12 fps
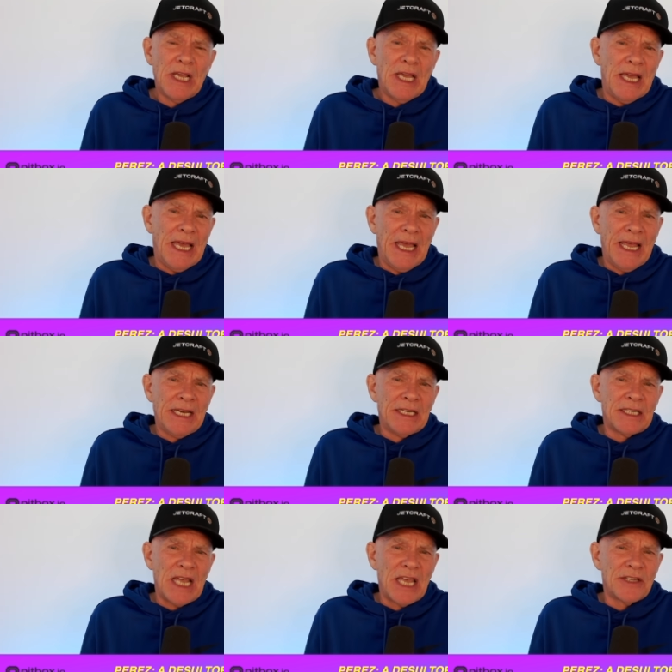
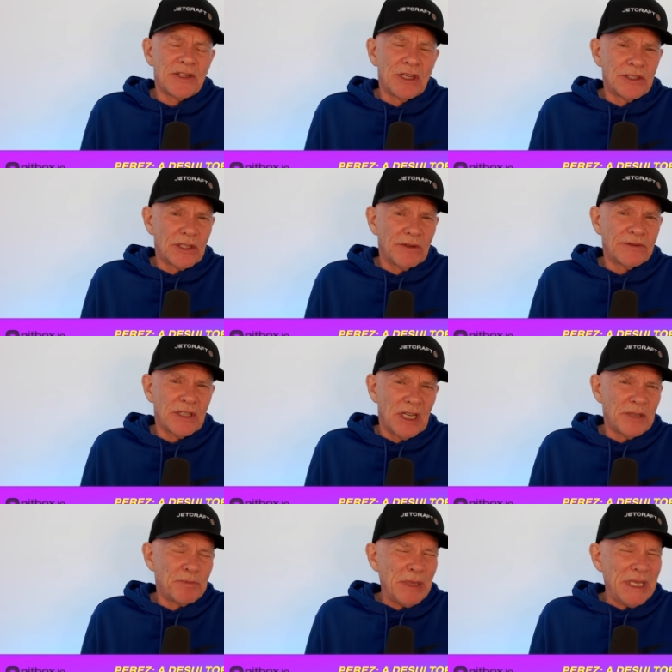and as those soft
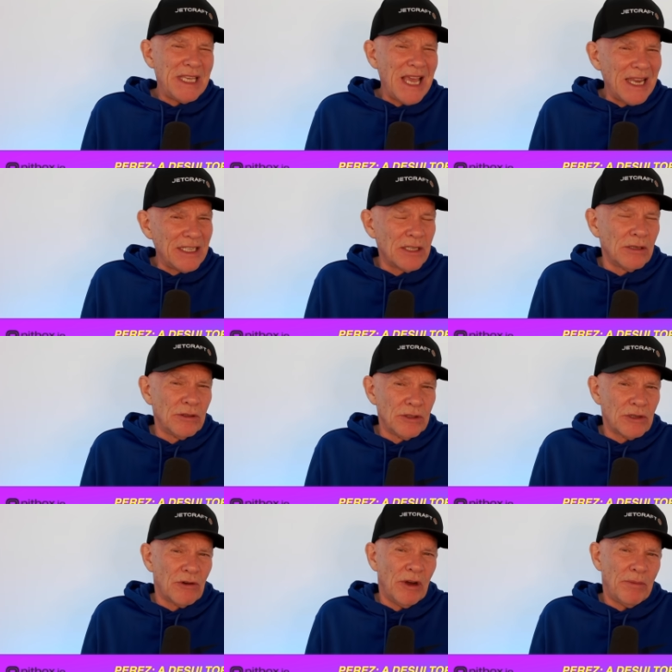tyres began to
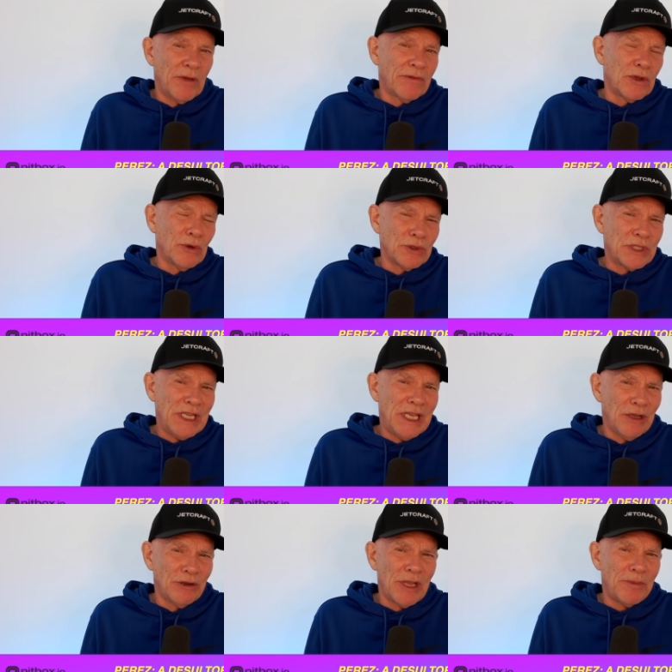lose grip, of course he
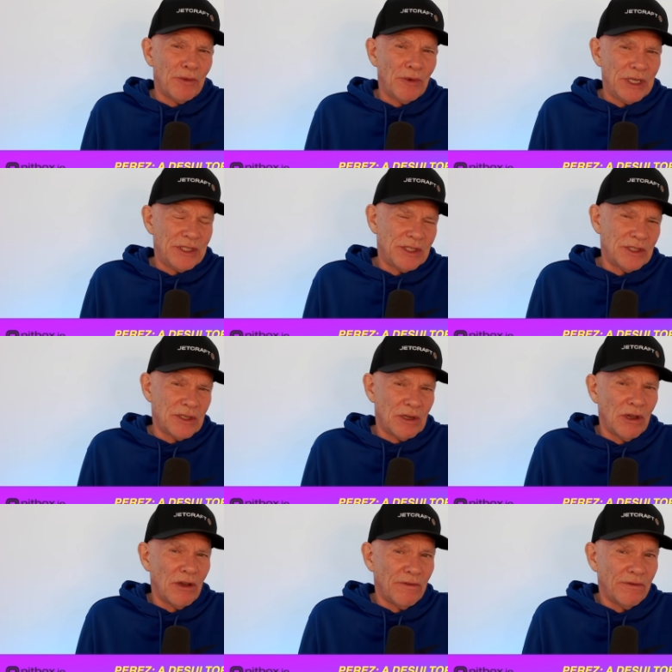held up the races
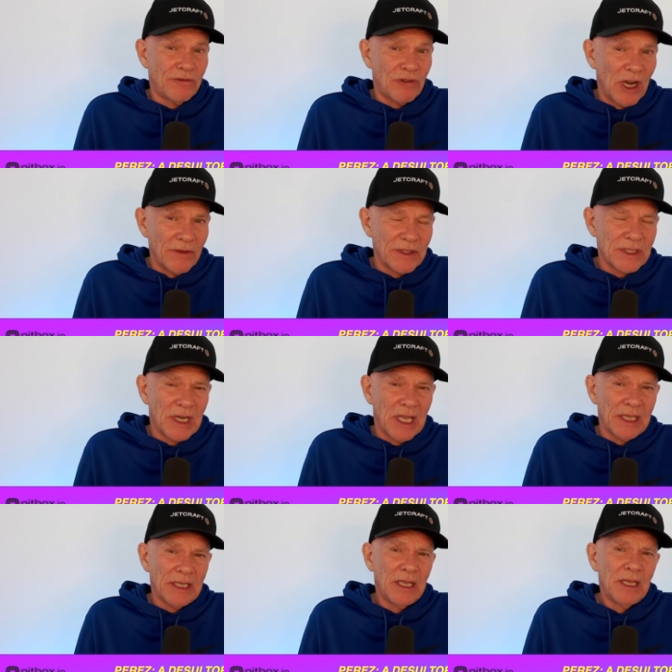of drivers
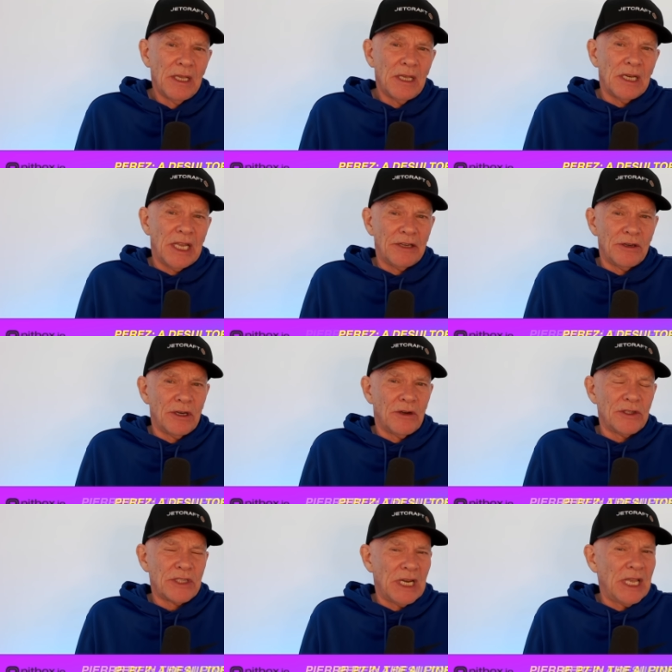like Lando
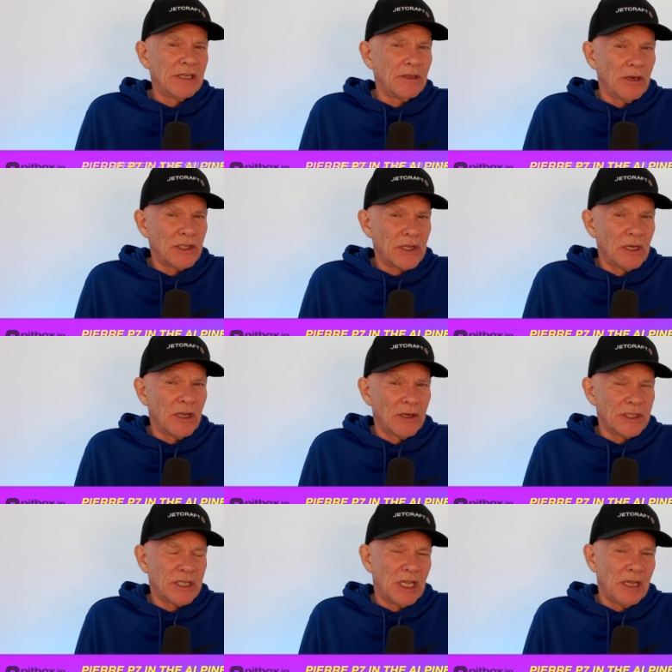Norris. And Lando lost a lot
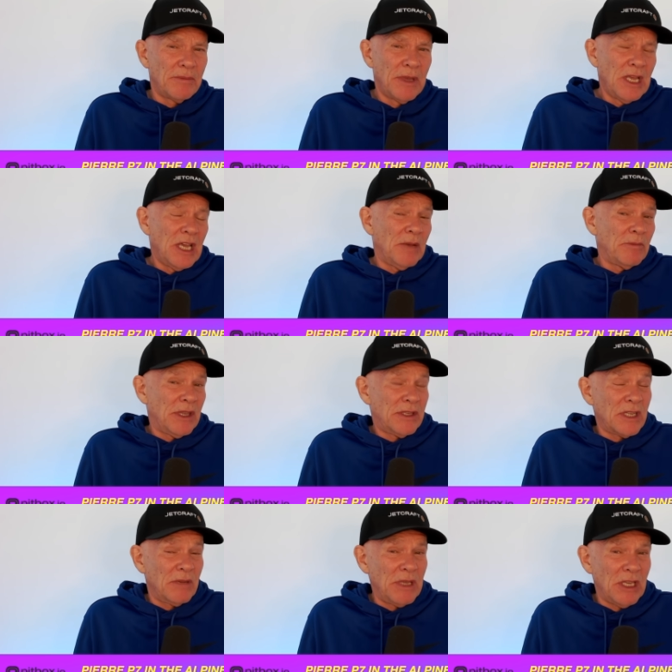of time, and by the
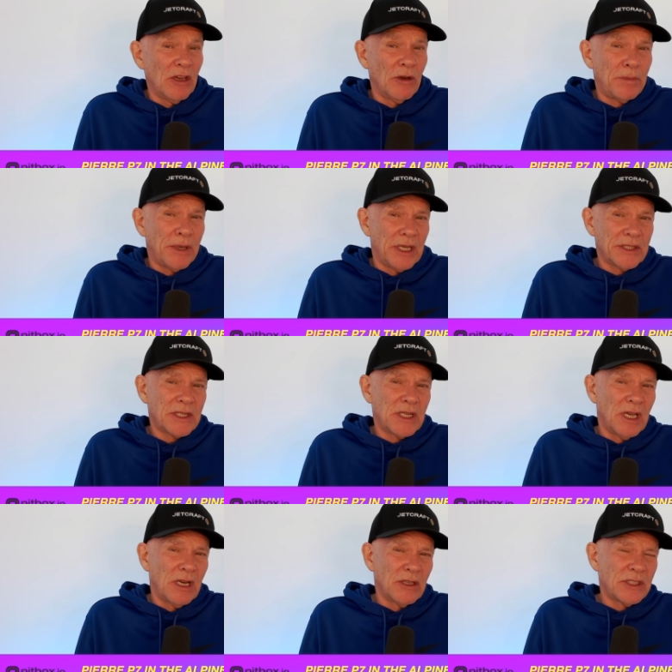time he got past
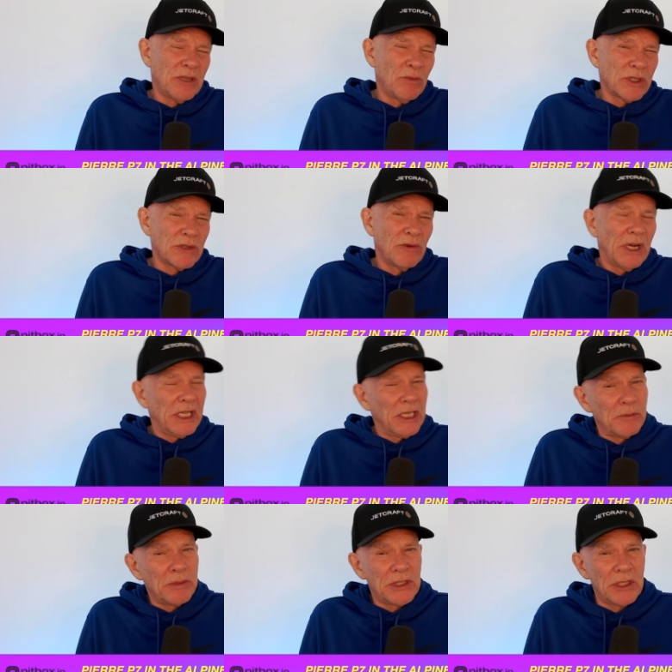Carlos, he wasn't really in
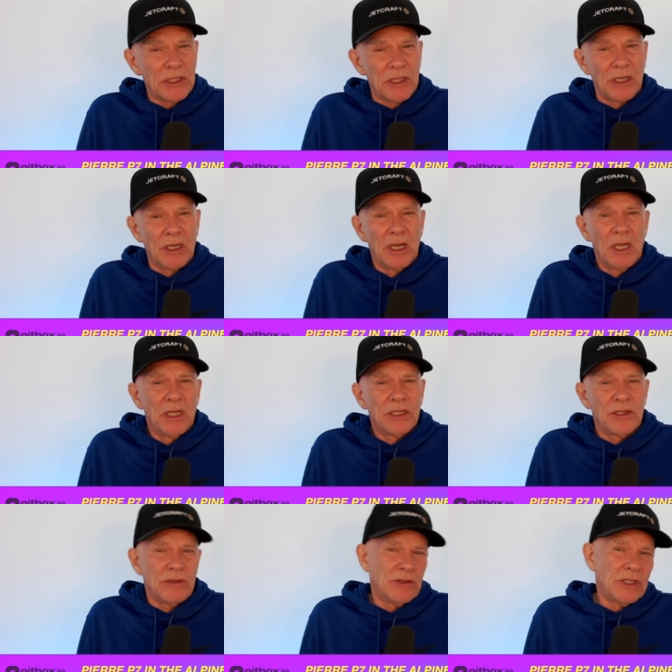a position
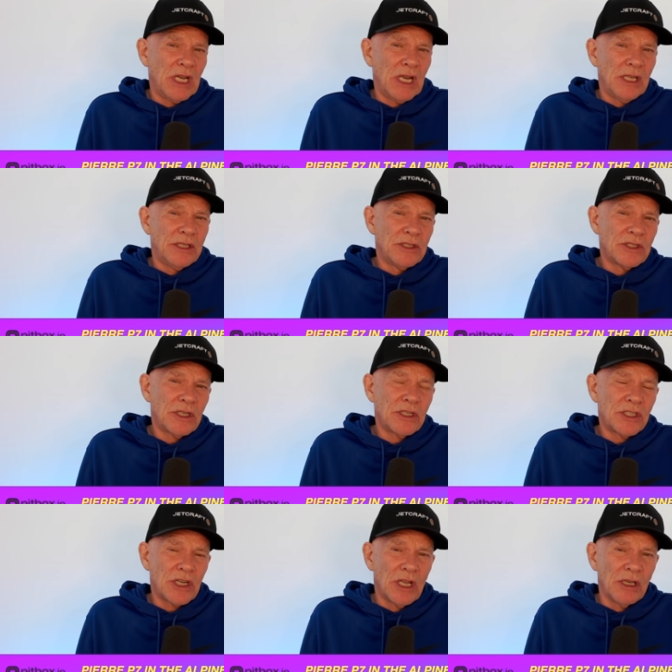to challenge
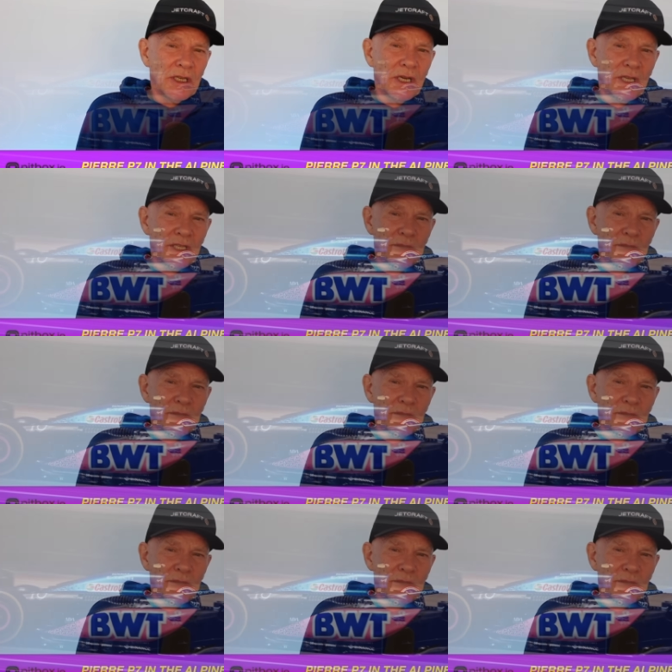Charles Leclerc's